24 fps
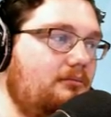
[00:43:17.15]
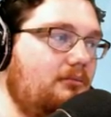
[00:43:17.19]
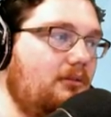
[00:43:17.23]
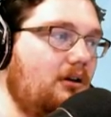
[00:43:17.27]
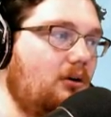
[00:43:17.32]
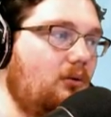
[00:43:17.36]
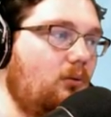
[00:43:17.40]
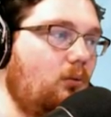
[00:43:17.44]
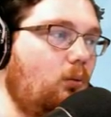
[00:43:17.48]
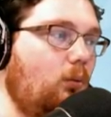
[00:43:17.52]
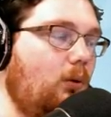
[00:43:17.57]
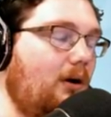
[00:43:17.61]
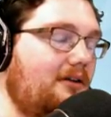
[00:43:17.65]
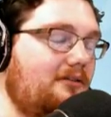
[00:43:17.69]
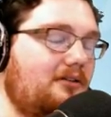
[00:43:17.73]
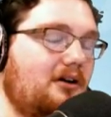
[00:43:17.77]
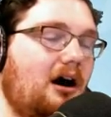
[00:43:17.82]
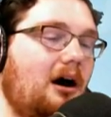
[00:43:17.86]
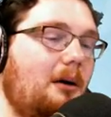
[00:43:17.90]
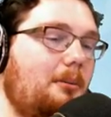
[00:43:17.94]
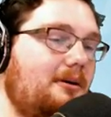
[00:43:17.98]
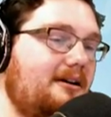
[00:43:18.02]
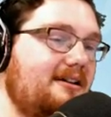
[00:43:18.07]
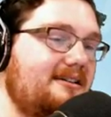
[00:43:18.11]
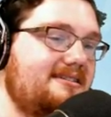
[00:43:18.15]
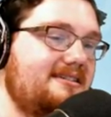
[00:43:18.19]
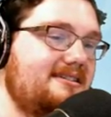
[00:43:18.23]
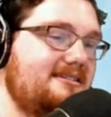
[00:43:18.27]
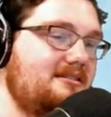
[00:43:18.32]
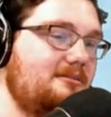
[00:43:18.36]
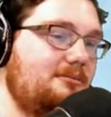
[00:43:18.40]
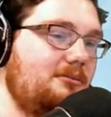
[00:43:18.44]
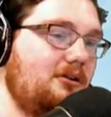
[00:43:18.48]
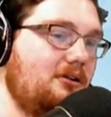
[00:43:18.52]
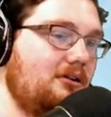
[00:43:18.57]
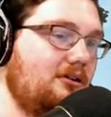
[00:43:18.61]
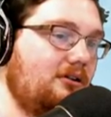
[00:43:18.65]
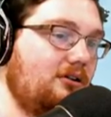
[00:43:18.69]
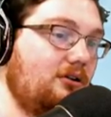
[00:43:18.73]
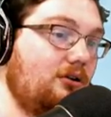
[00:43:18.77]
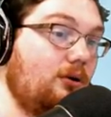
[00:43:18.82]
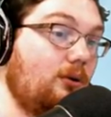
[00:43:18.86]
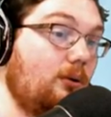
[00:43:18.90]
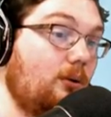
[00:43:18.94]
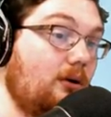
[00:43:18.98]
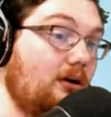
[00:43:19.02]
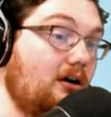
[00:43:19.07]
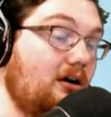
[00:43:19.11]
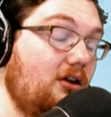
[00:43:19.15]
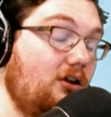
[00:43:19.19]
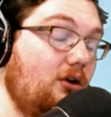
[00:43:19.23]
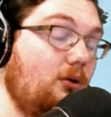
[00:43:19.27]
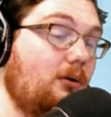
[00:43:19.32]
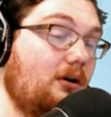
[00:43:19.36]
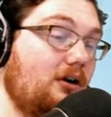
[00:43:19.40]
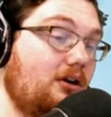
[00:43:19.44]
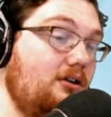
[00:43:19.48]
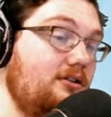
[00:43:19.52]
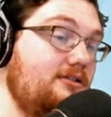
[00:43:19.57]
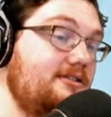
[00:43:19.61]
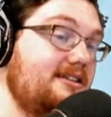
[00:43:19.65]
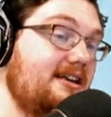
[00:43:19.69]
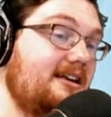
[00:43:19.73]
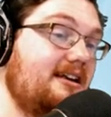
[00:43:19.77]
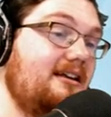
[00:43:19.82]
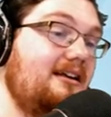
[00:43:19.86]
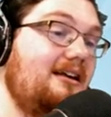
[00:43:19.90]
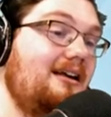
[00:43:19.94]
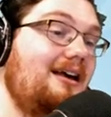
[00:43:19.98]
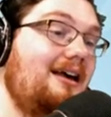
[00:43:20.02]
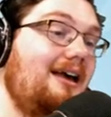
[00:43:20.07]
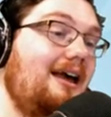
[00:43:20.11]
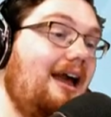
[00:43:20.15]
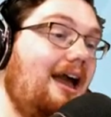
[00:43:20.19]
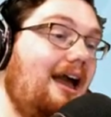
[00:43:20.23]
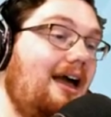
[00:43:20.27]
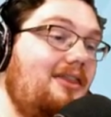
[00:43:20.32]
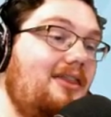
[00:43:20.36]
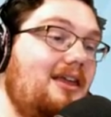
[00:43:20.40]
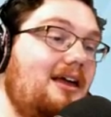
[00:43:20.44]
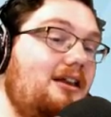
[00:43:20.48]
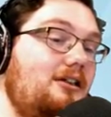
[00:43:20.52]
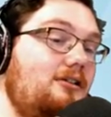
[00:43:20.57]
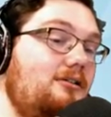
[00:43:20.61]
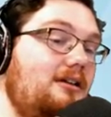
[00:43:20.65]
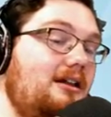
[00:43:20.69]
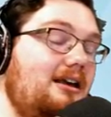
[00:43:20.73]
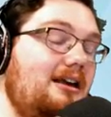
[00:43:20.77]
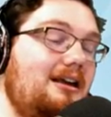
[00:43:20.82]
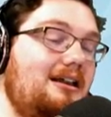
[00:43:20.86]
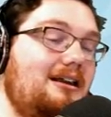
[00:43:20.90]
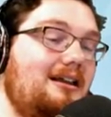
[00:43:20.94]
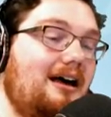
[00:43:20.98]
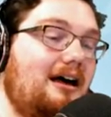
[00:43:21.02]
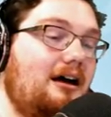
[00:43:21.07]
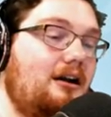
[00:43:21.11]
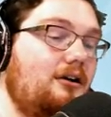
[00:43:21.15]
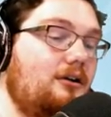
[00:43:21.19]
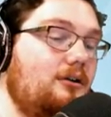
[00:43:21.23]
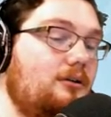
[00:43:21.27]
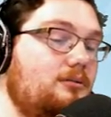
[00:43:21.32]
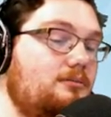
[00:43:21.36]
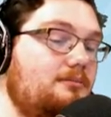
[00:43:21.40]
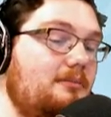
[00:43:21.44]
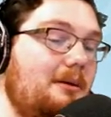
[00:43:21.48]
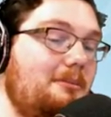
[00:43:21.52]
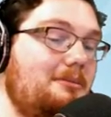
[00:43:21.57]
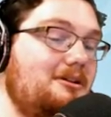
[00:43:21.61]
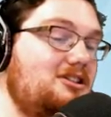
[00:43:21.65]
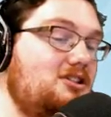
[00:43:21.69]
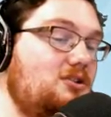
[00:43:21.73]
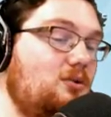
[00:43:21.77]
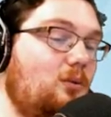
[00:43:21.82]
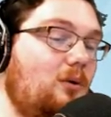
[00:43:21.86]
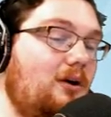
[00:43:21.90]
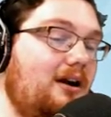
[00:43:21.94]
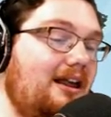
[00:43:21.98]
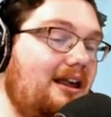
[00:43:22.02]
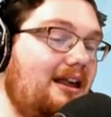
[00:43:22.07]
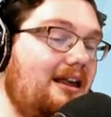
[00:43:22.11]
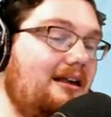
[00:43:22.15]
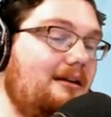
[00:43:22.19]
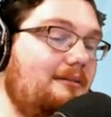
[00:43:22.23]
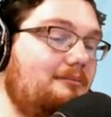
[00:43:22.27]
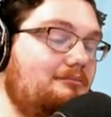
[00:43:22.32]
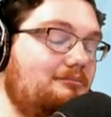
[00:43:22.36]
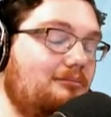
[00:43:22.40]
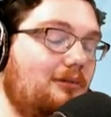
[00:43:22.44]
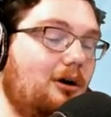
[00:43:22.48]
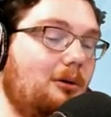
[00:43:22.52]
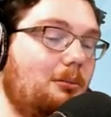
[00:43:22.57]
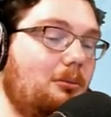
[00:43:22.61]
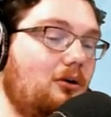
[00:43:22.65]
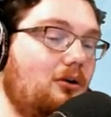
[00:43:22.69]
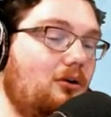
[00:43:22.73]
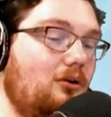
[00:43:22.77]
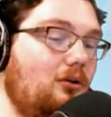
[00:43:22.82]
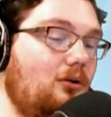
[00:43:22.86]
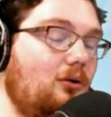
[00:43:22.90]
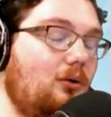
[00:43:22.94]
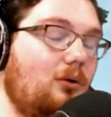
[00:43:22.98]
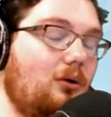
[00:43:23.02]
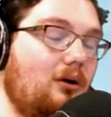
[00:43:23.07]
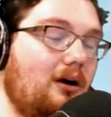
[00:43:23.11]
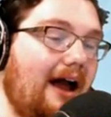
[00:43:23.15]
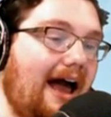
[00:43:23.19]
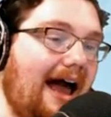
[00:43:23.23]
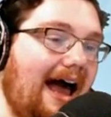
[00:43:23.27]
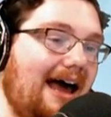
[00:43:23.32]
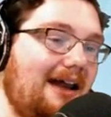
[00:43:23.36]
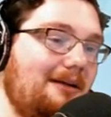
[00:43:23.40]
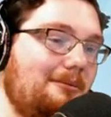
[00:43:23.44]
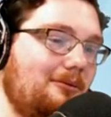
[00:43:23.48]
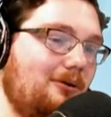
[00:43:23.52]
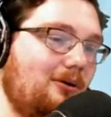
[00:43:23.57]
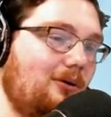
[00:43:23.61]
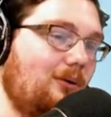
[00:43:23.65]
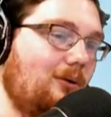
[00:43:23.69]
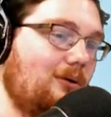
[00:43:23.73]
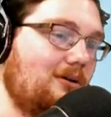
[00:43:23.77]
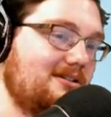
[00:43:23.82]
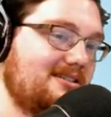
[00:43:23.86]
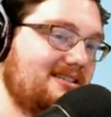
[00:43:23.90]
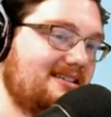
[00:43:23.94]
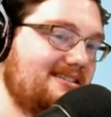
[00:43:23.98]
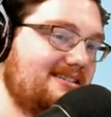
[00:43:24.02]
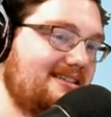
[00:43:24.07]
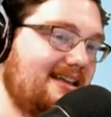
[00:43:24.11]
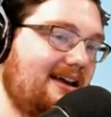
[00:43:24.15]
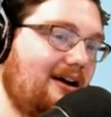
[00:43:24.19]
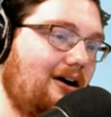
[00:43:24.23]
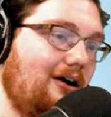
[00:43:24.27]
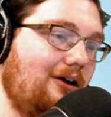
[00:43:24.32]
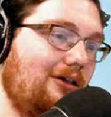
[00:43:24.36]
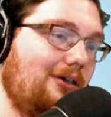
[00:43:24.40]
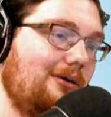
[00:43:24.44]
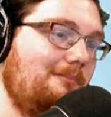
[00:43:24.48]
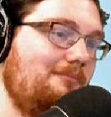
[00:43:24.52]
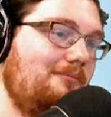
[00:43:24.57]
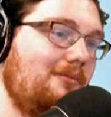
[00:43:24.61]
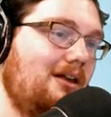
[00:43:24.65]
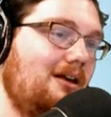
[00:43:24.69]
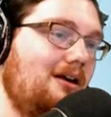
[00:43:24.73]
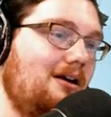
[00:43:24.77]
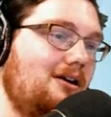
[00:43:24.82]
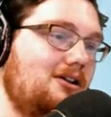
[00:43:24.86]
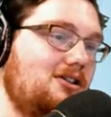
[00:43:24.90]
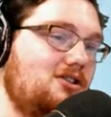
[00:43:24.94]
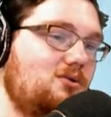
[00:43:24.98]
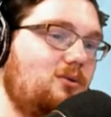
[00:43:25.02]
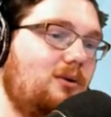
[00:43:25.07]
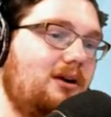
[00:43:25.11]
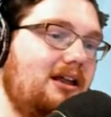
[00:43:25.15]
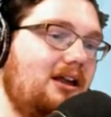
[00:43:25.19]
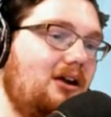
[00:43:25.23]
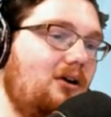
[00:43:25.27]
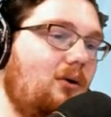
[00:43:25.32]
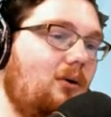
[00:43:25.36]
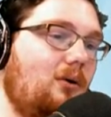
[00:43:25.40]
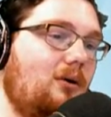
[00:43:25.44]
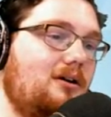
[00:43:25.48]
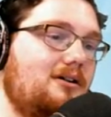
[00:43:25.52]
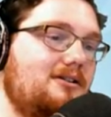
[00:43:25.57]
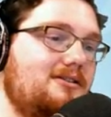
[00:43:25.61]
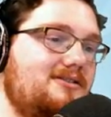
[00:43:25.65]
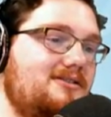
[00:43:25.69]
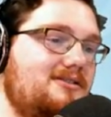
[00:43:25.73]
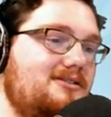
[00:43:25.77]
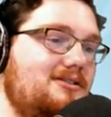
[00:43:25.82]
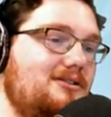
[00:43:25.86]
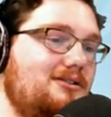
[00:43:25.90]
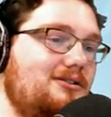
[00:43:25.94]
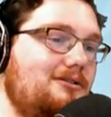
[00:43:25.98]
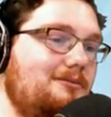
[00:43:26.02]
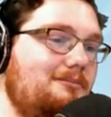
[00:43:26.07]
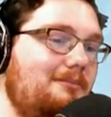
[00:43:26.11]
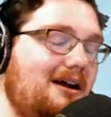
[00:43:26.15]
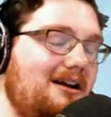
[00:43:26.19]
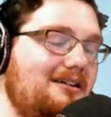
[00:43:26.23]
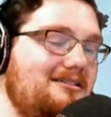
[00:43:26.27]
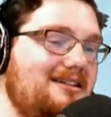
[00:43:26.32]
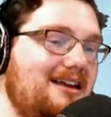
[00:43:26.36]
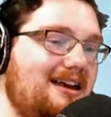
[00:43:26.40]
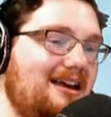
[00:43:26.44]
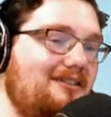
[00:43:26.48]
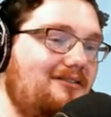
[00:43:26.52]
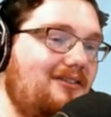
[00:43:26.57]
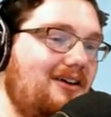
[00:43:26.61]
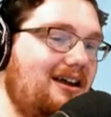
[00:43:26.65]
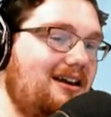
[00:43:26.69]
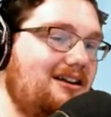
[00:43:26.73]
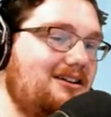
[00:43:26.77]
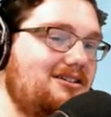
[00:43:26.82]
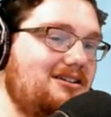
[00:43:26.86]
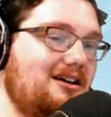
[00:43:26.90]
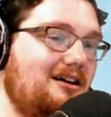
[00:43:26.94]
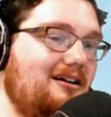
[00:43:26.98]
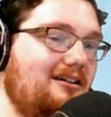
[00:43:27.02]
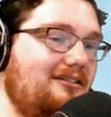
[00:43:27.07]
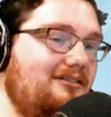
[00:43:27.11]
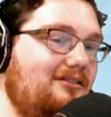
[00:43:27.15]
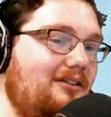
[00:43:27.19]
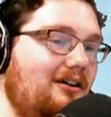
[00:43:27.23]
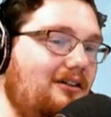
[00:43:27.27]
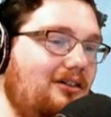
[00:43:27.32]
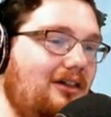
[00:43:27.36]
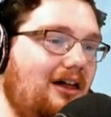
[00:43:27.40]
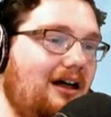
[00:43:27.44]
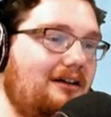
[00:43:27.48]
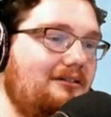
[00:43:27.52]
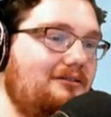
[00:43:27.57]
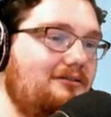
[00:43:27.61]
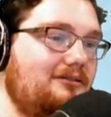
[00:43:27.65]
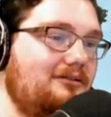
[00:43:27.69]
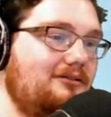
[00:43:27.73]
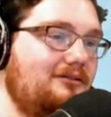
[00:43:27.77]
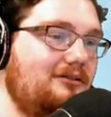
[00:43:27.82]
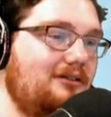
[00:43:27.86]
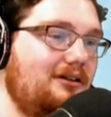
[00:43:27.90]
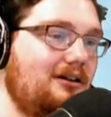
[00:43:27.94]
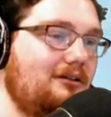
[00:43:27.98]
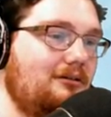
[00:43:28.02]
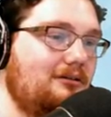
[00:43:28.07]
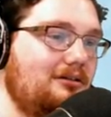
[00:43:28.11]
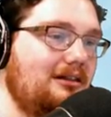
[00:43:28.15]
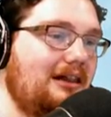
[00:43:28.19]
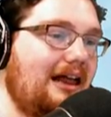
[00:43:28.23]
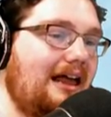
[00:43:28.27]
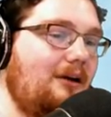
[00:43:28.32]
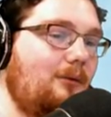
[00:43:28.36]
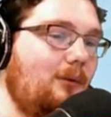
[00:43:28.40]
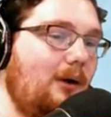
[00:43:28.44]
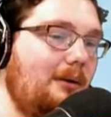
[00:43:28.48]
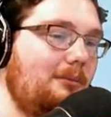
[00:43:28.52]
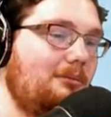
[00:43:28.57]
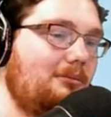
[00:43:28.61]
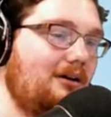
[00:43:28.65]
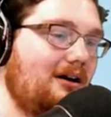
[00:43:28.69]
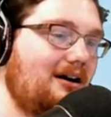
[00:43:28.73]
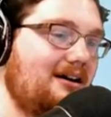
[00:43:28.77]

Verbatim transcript: you know, whatever operating system you're, you're, you are using, and then you need, I don't know, maybe twenty mobile or Atom cores, as they call them, twenty cores to better take advantage of a lot of, you know, lightweight